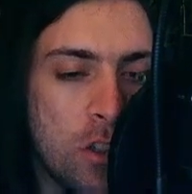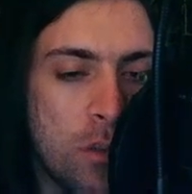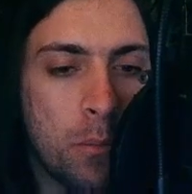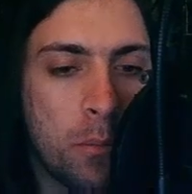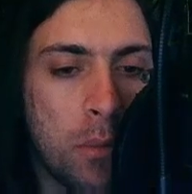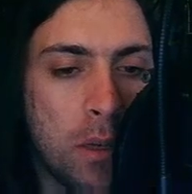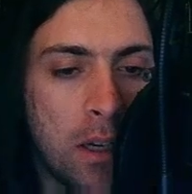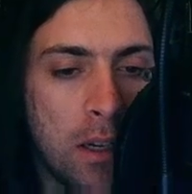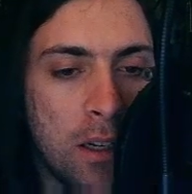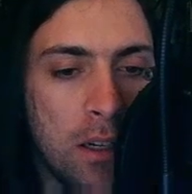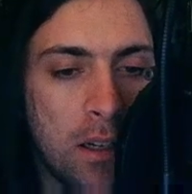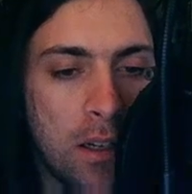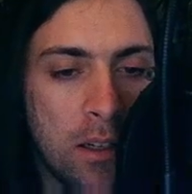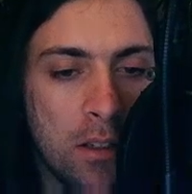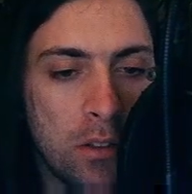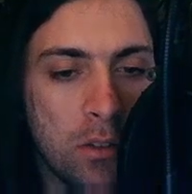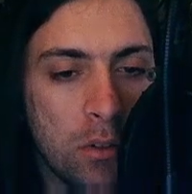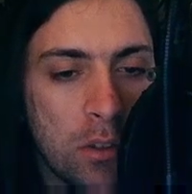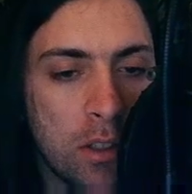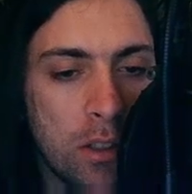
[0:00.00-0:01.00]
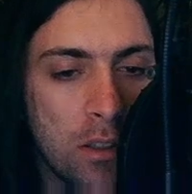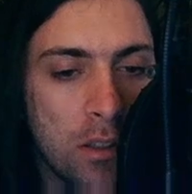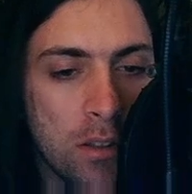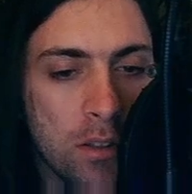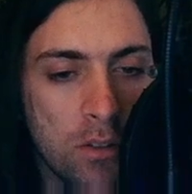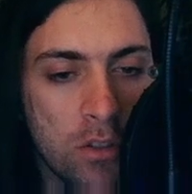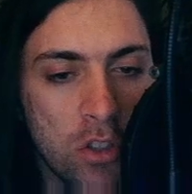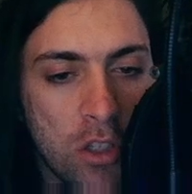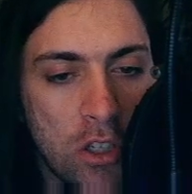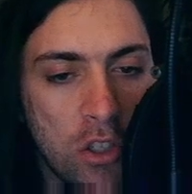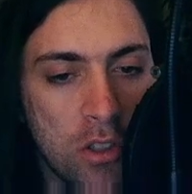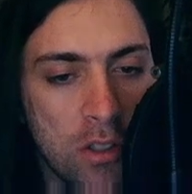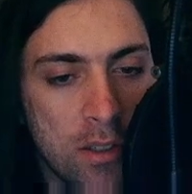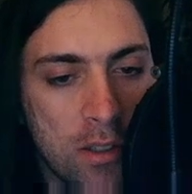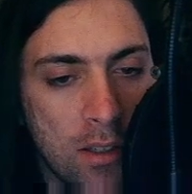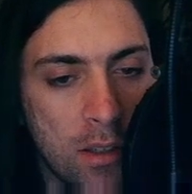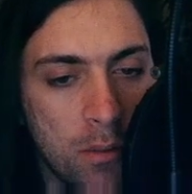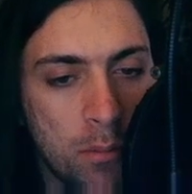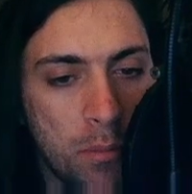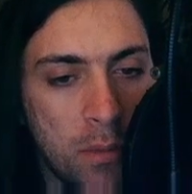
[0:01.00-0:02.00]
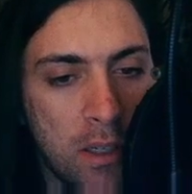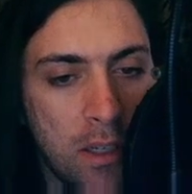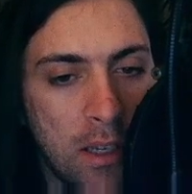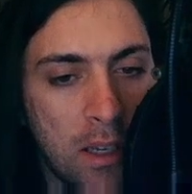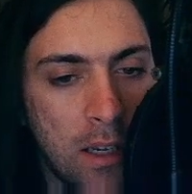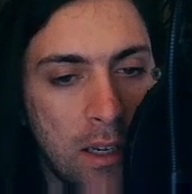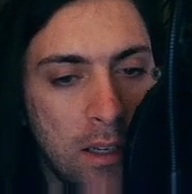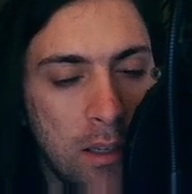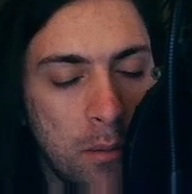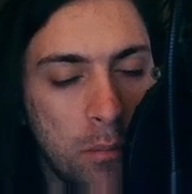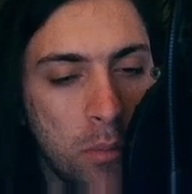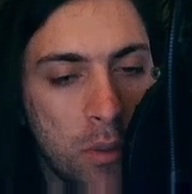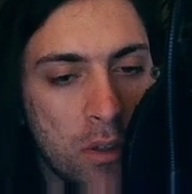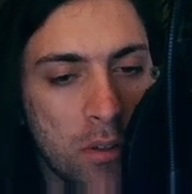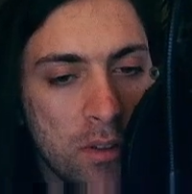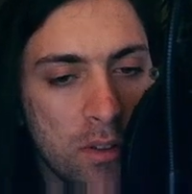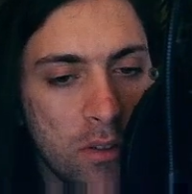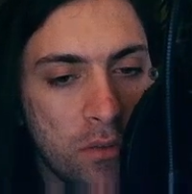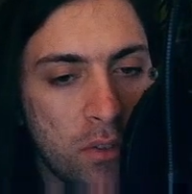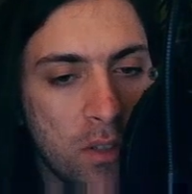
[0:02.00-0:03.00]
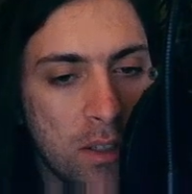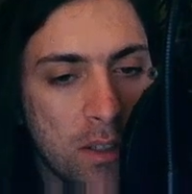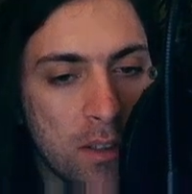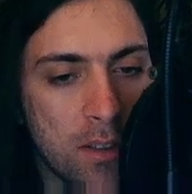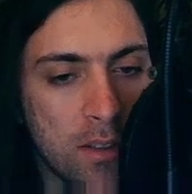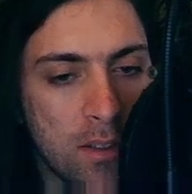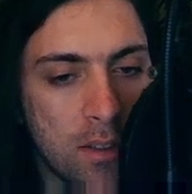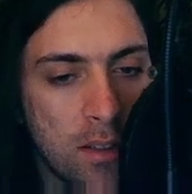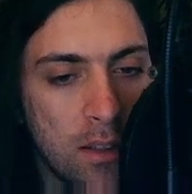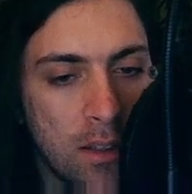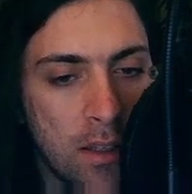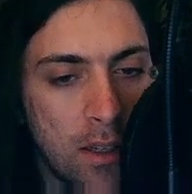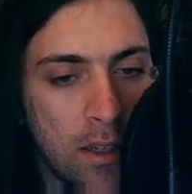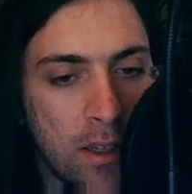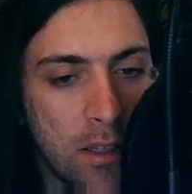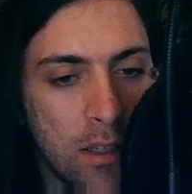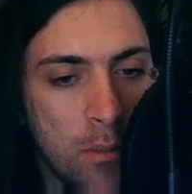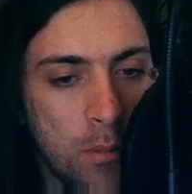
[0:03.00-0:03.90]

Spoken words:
but you can also change the sound by adding post FX like a